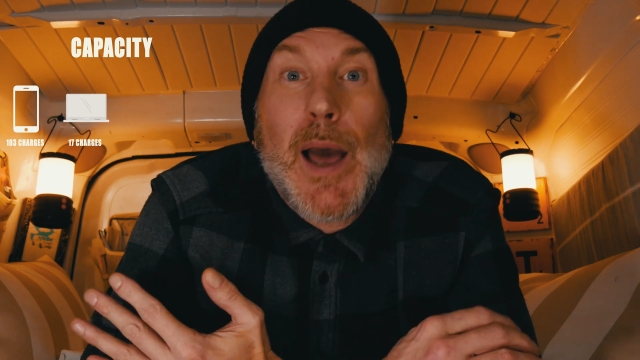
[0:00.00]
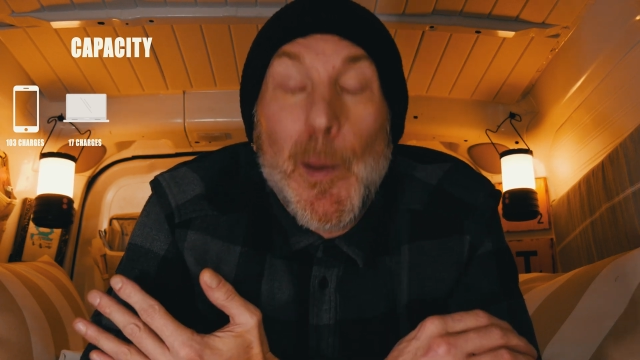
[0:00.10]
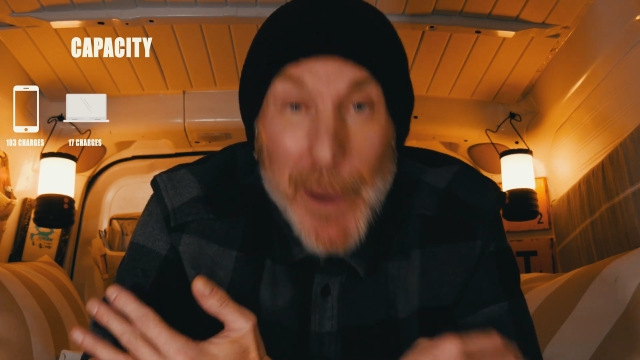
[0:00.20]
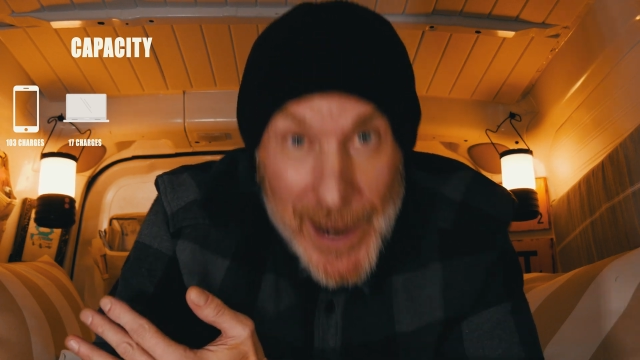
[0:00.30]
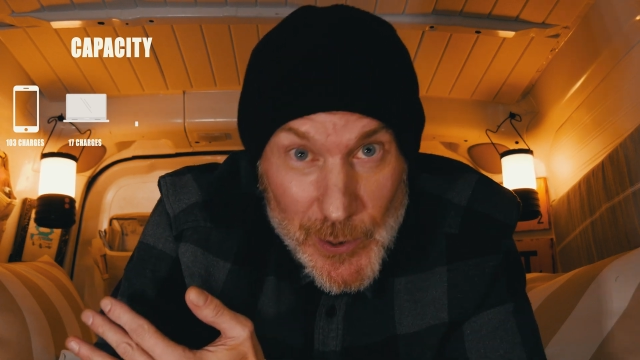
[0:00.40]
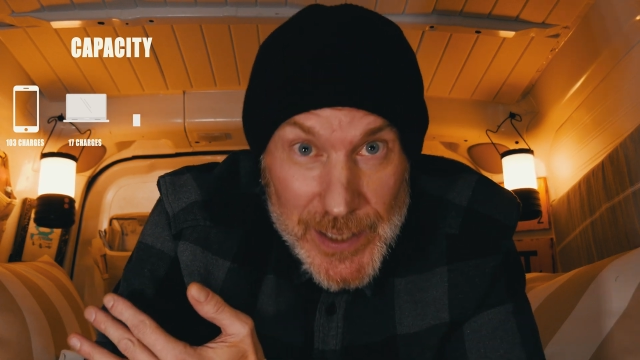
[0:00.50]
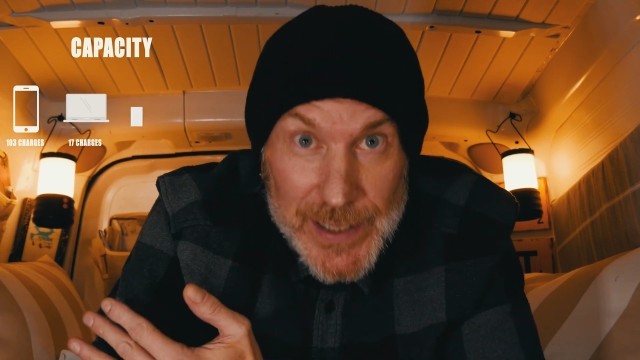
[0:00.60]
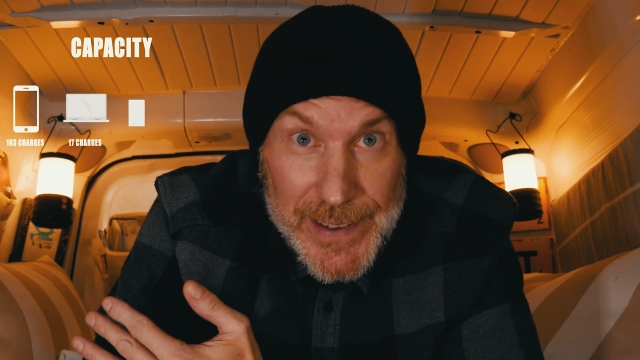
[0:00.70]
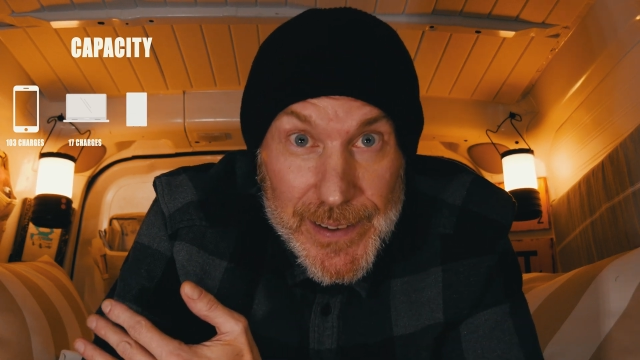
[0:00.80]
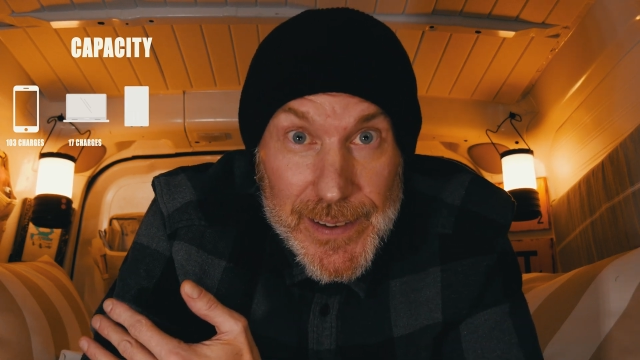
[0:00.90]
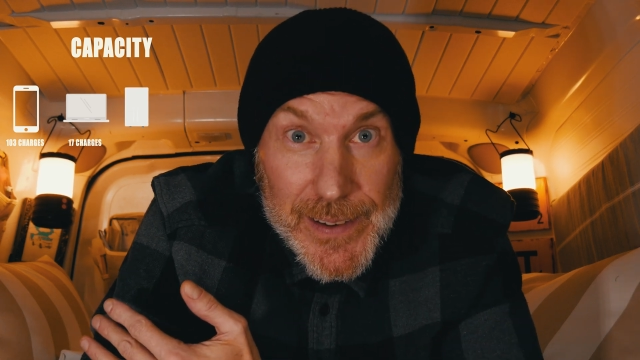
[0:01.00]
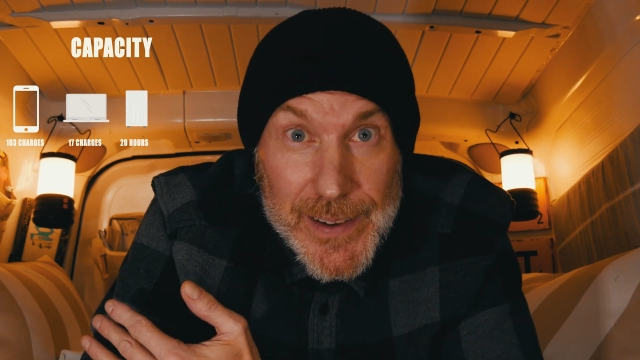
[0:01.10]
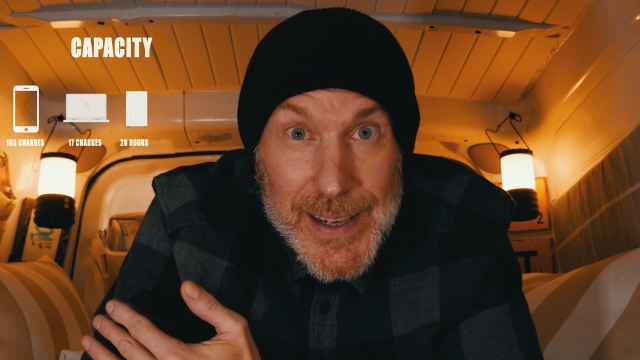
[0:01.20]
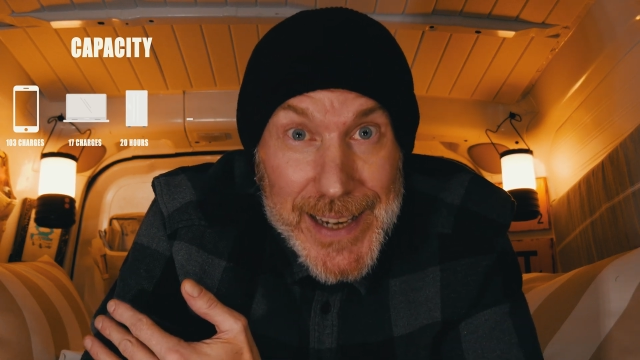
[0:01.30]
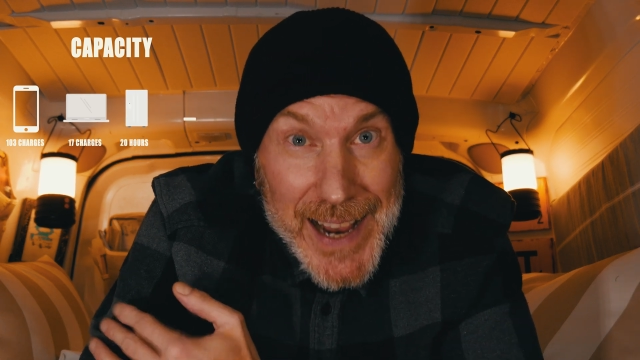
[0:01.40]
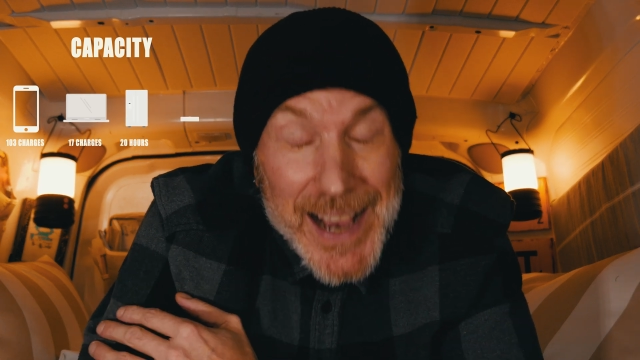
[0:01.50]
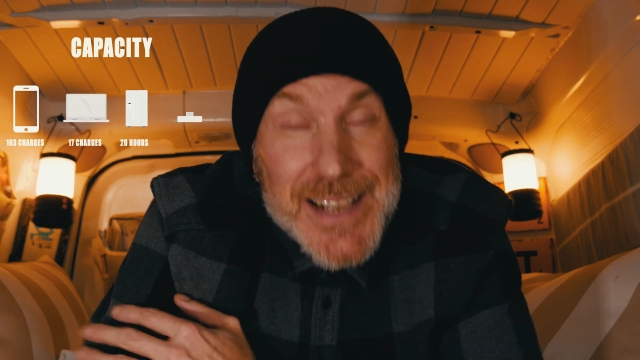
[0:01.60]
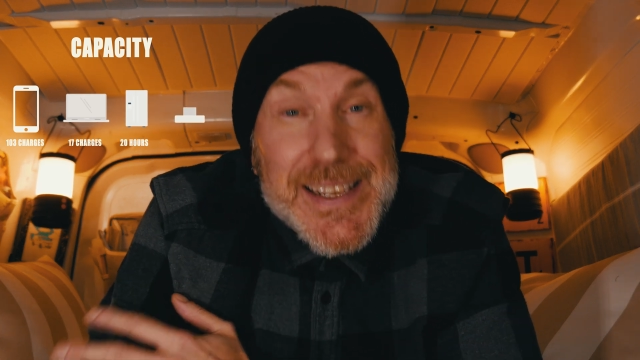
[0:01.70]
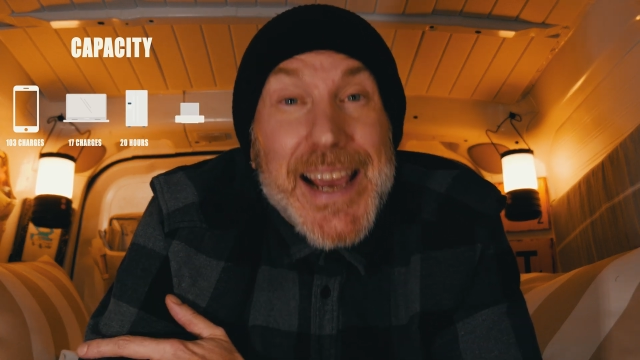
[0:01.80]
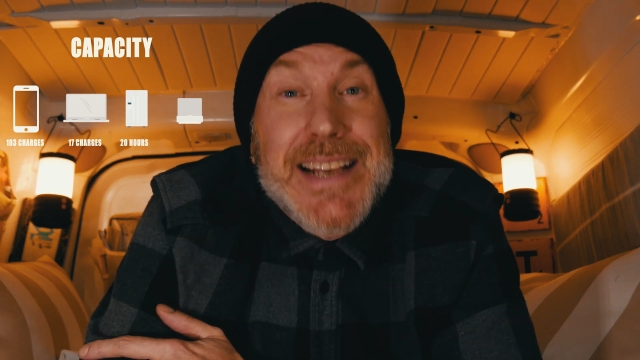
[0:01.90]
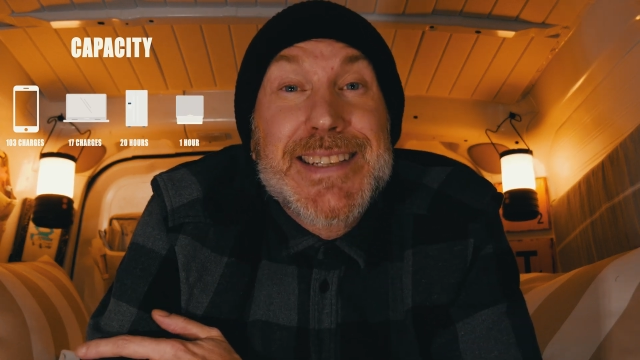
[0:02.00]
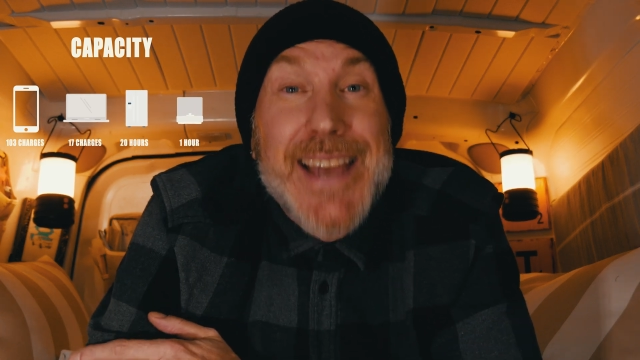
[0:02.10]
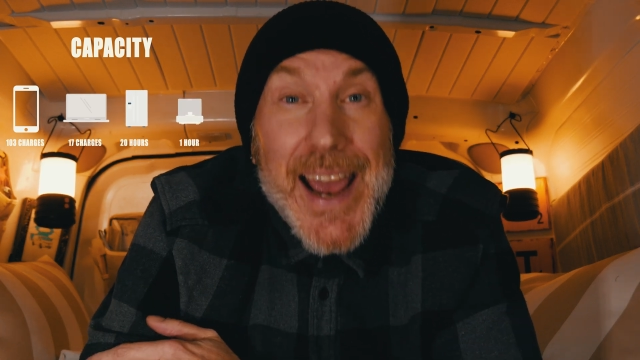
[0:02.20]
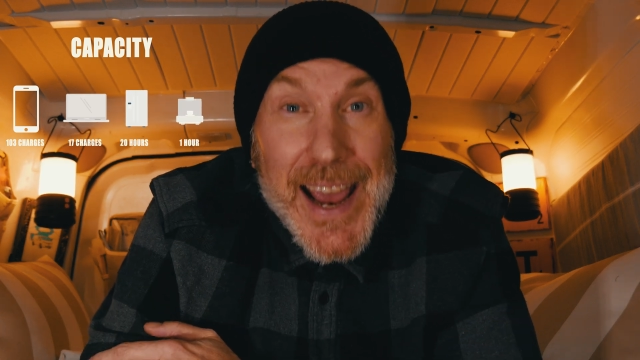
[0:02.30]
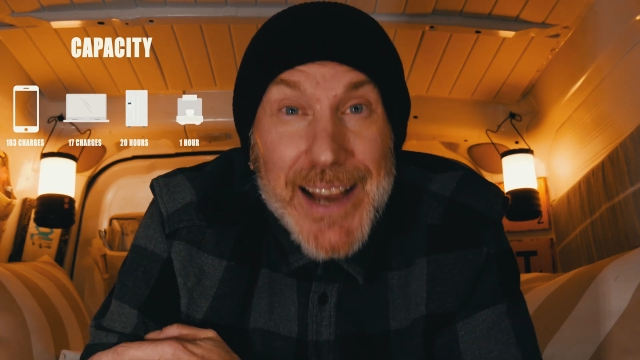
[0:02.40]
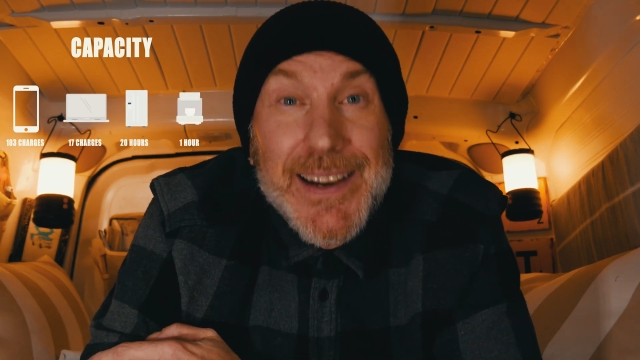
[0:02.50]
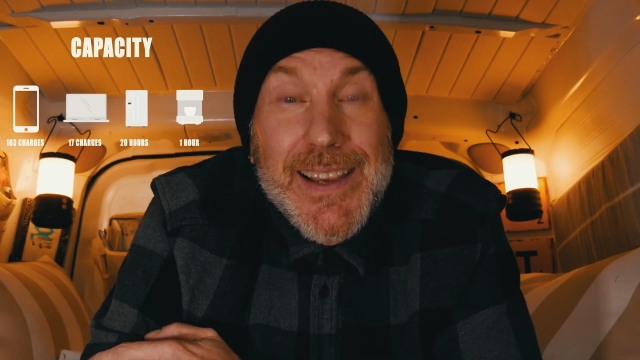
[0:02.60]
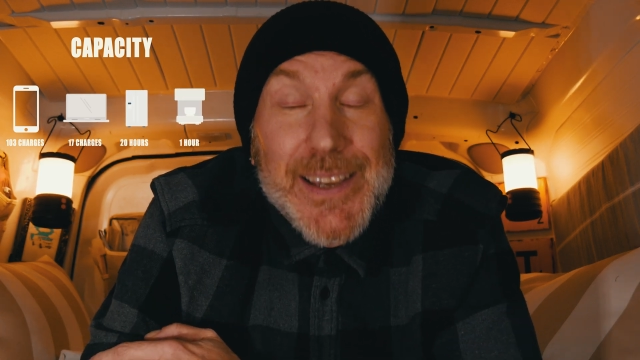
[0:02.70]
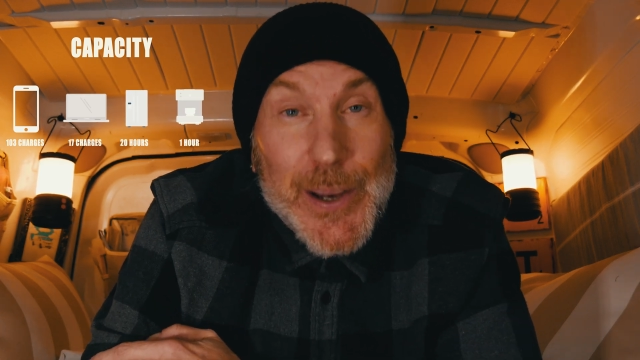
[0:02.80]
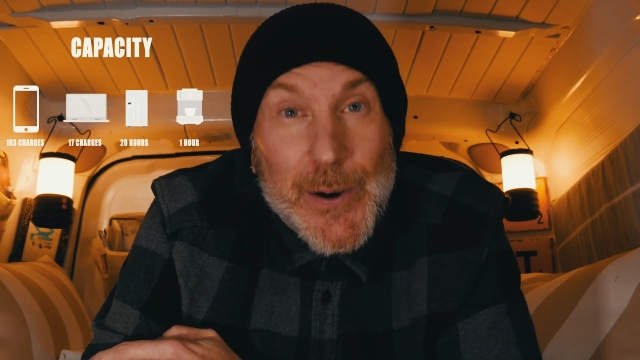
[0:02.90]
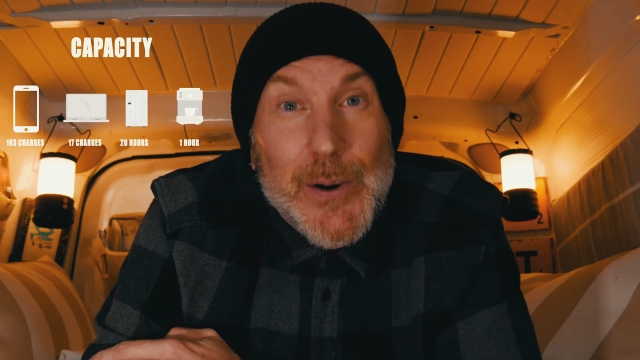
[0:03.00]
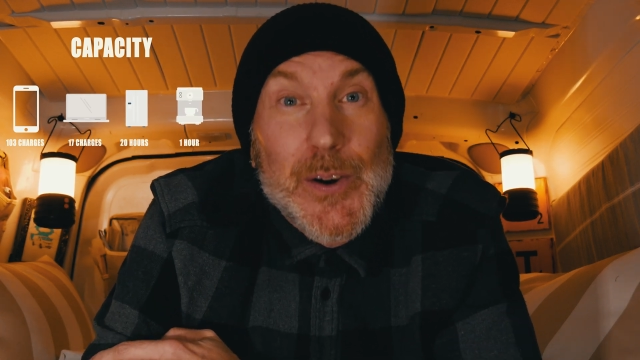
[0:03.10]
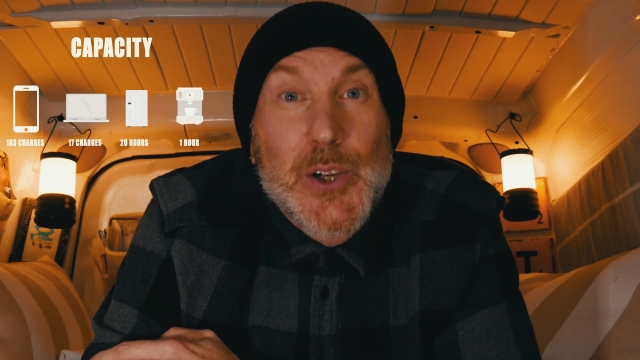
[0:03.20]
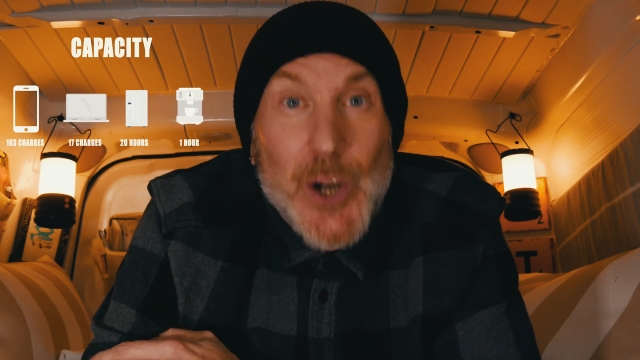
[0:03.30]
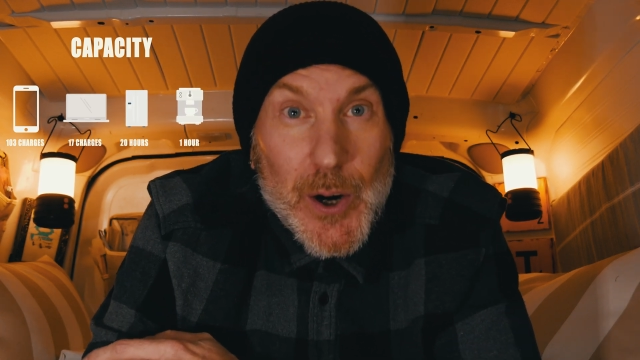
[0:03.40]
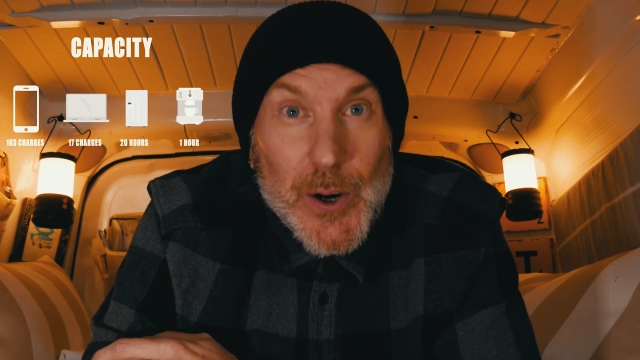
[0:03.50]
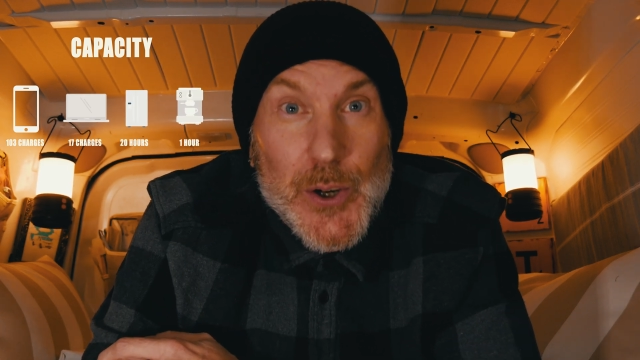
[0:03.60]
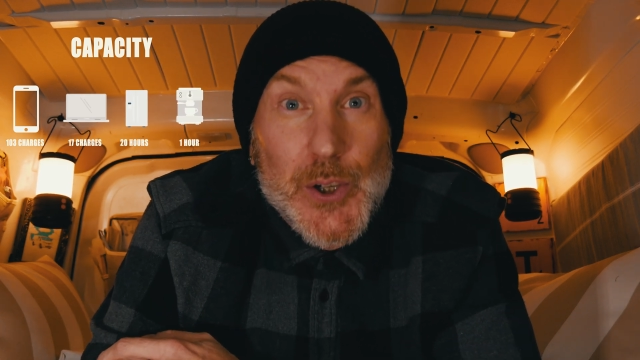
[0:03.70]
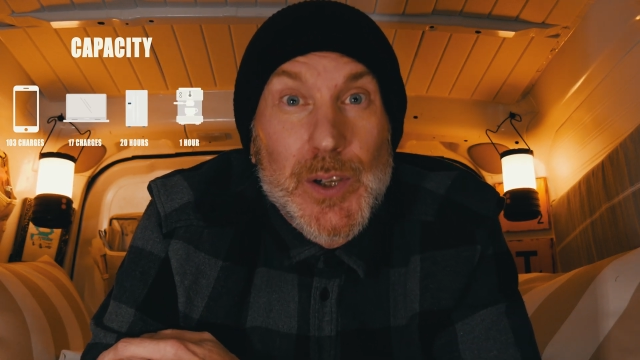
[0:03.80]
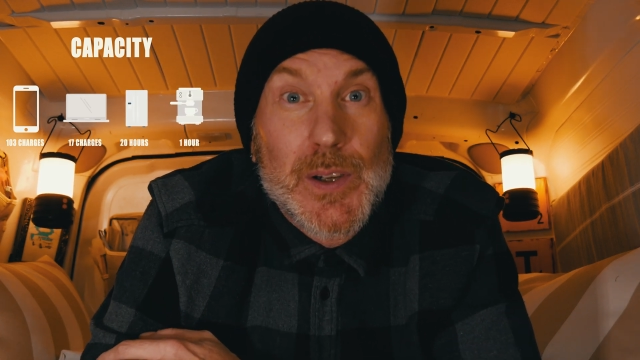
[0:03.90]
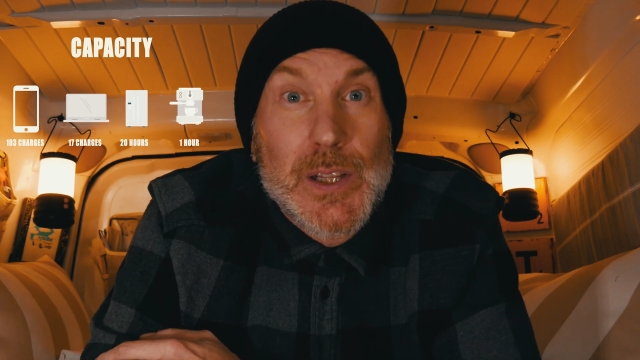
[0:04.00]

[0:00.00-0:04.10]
Apparently, it has a 10-year charge